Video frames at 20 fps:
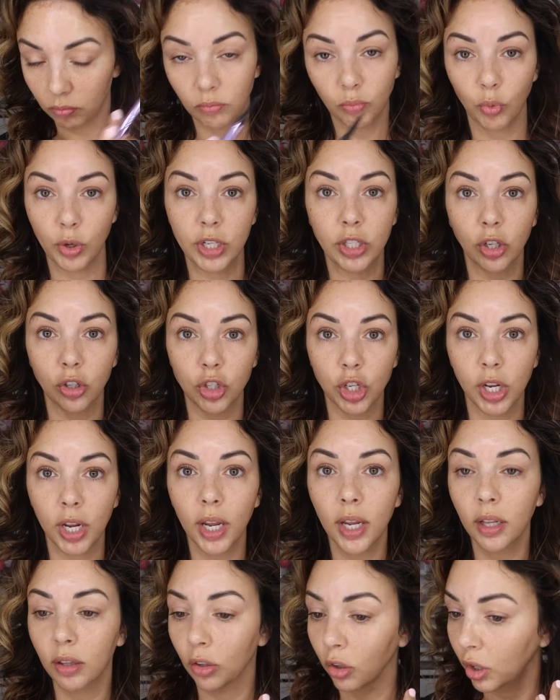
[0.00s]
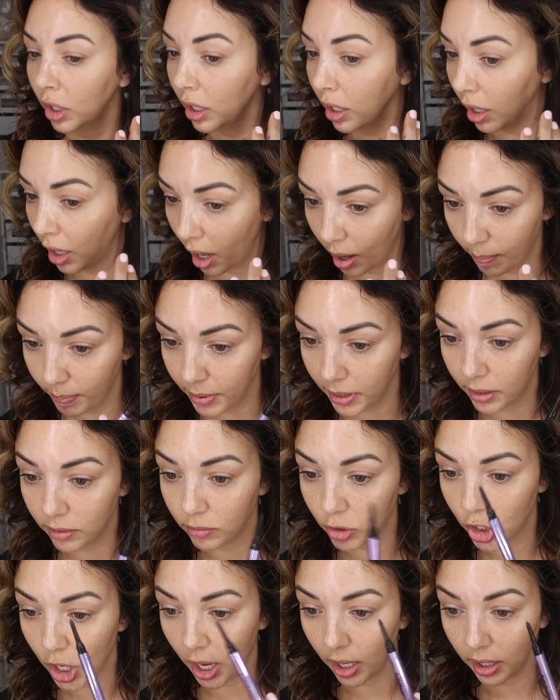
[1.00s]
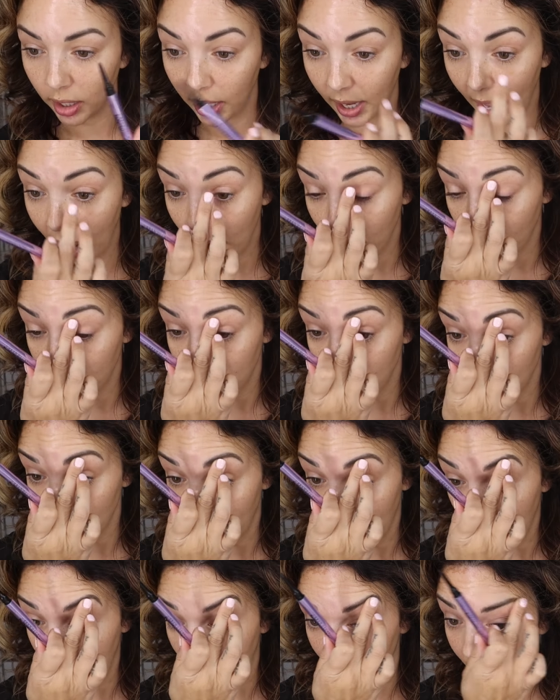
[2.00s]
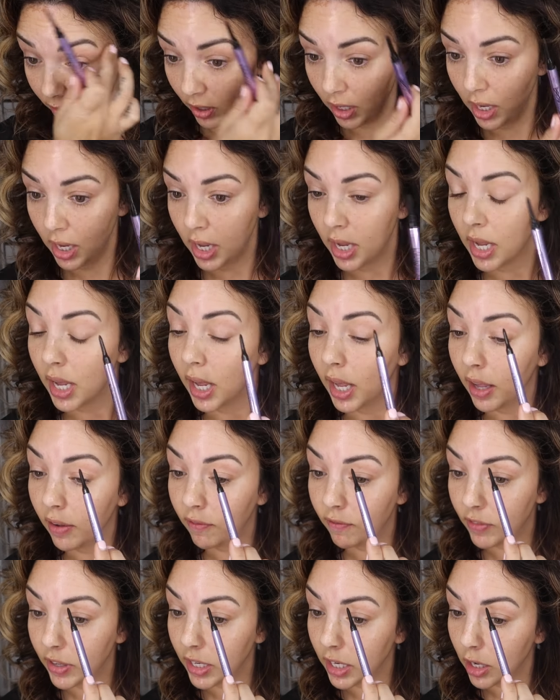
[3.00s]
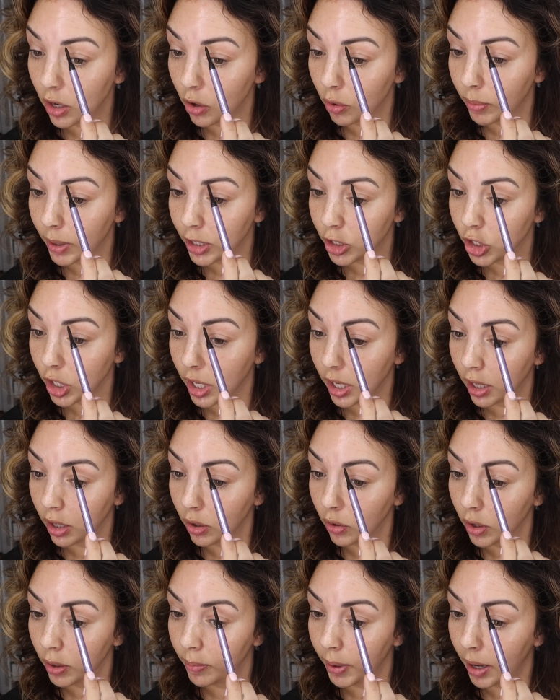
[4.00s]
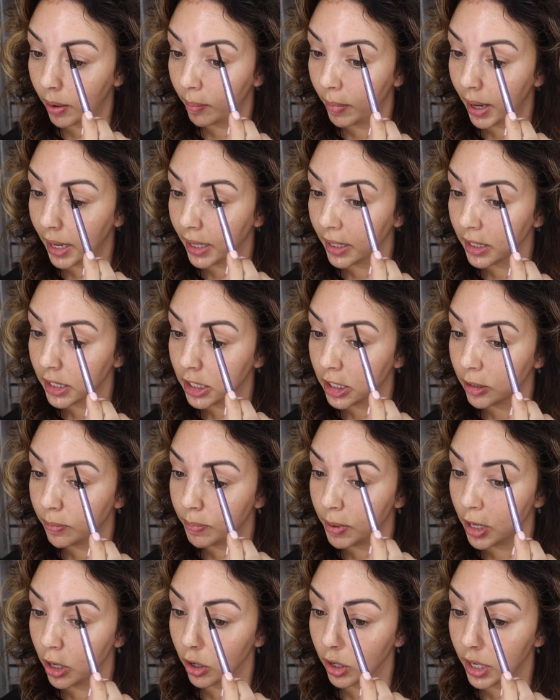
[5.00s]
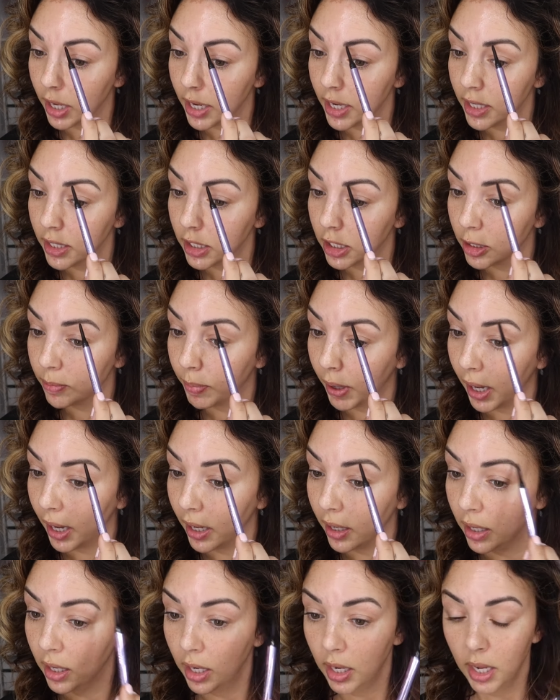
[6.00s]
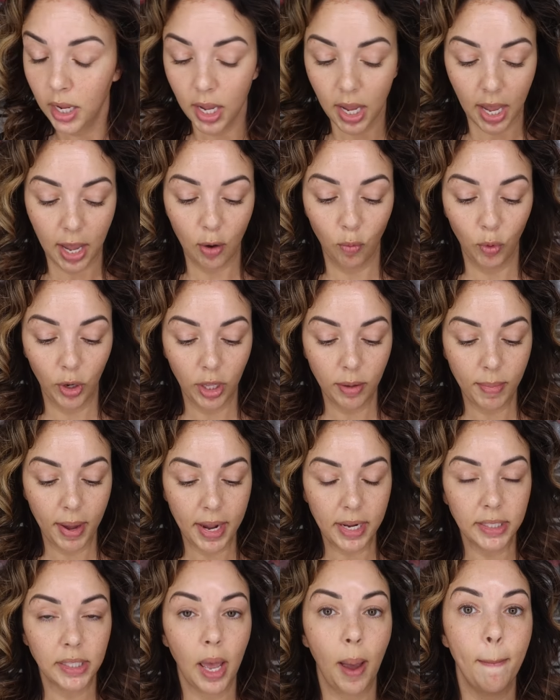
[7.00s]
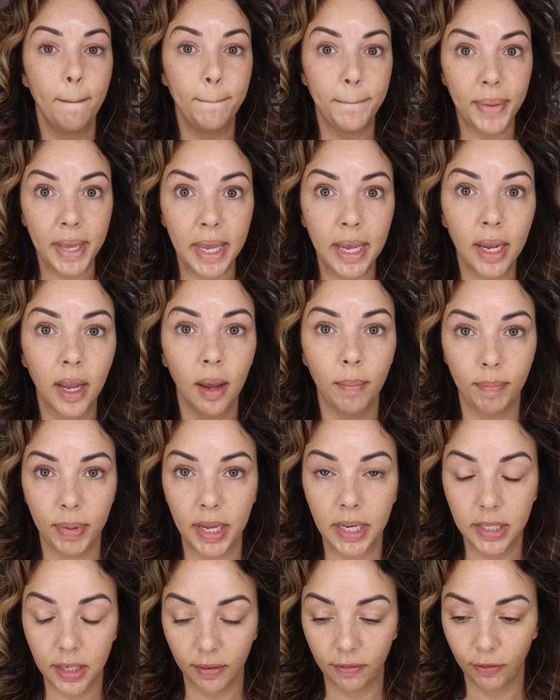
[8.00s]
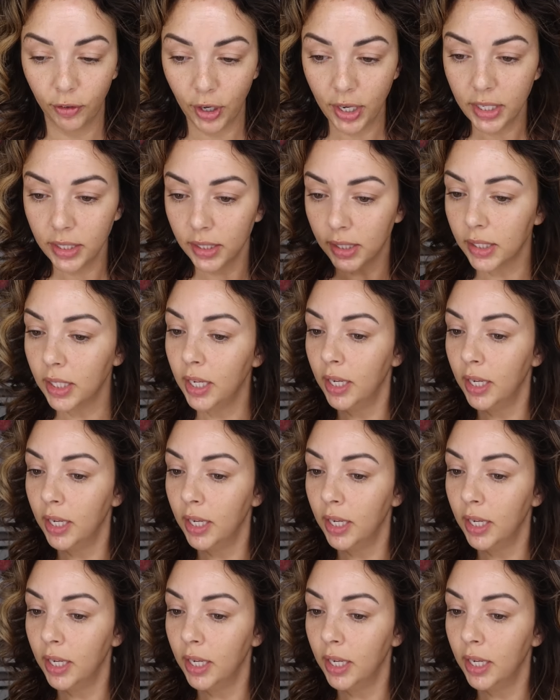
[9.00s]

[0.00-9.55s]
researching it and looking it up and checking it out. I do have a video on my channel about my experience, but it really makes a big difference,